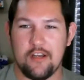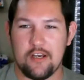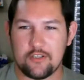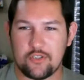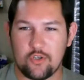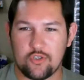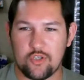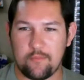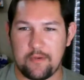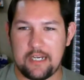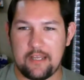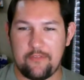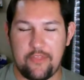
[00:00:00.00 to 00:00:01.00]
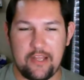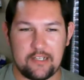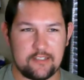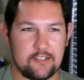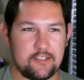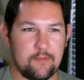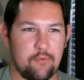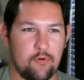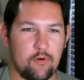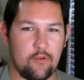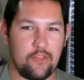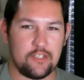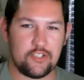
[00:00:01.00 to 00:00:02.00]
social media things to
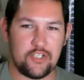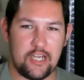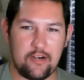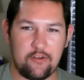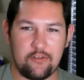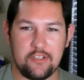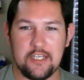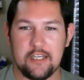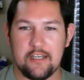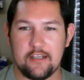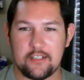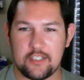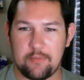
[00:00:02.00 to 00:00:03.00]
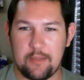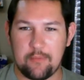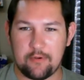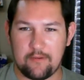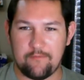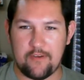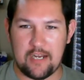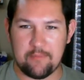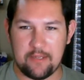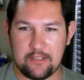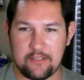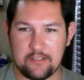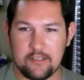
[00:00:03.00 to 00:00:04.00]
support this channel so people can find me
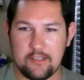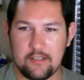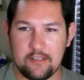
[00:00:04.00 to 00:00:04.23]
and